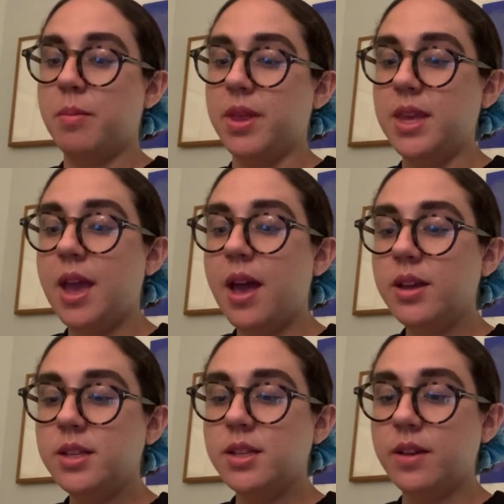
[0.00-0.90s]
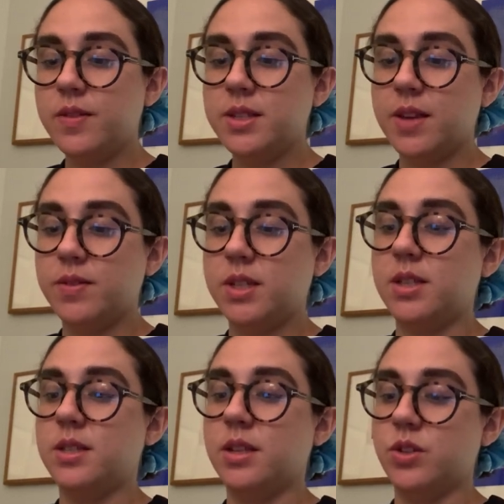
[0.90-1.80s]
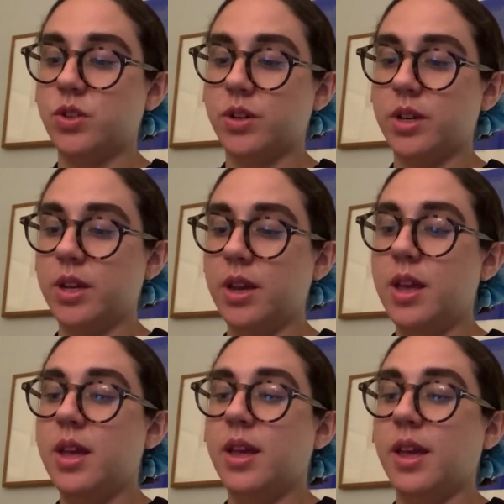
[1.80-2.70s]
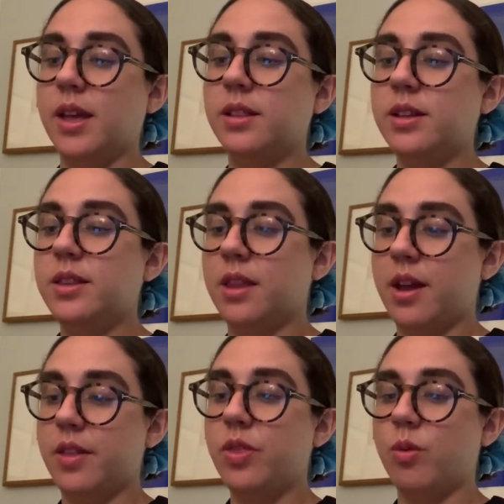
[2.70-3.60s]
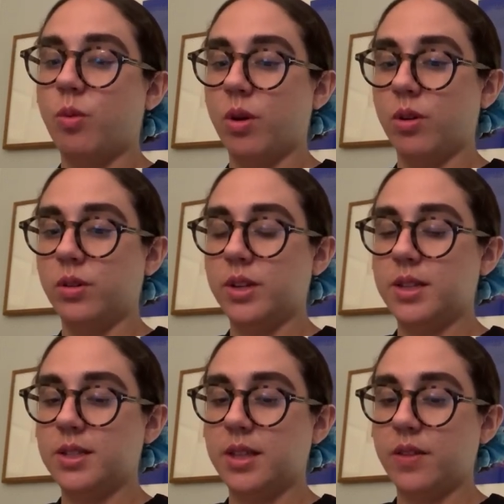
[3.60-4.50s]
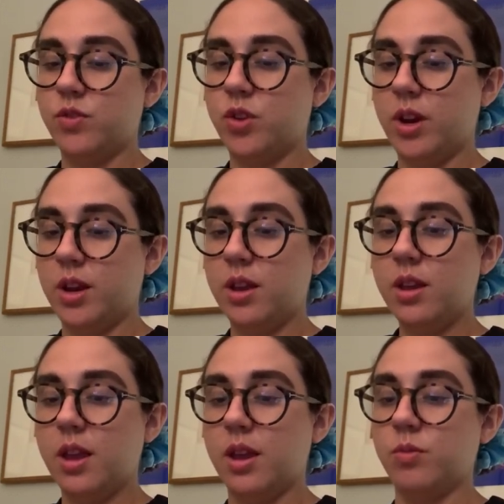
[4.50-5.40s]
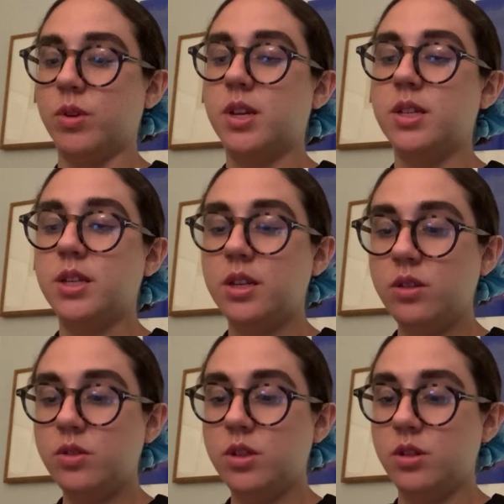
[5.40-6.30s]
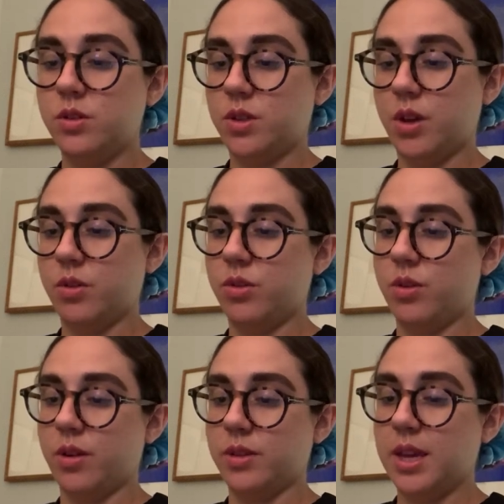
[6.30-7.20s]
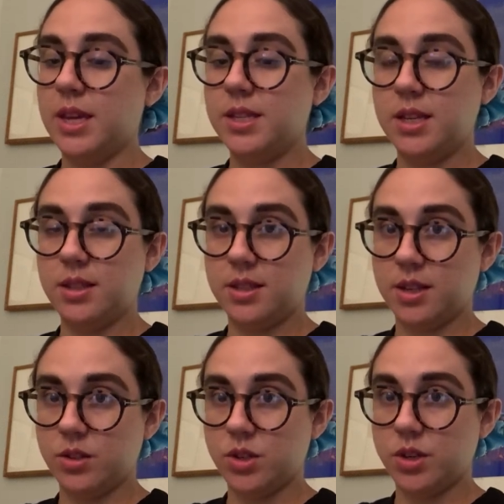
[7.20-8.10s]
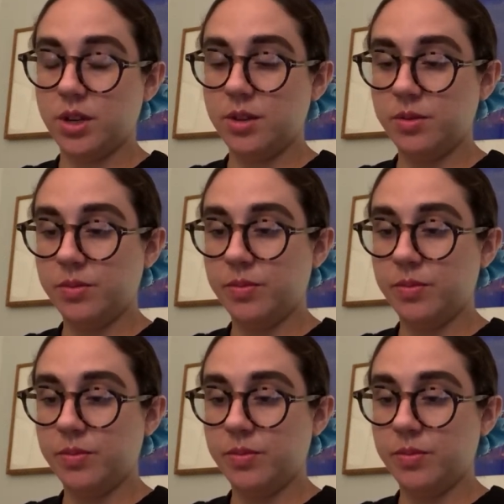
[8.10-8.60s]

By the end of the 17th century, England led the world in slave trading and would continue to do so throughout the 18th century.